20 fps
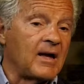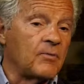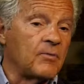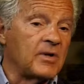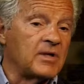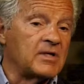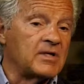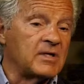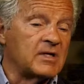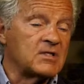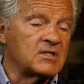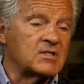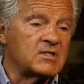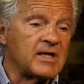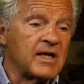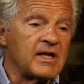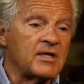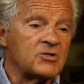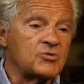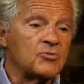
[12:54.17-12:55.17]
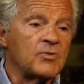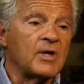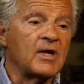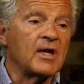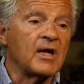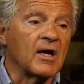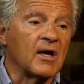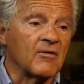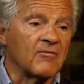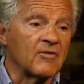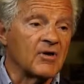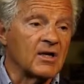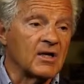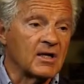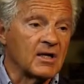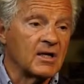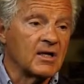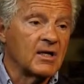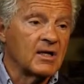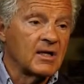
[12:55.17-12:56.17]
we did a staged reading of it
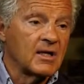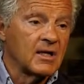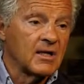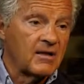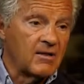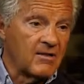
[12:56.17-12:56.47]
there,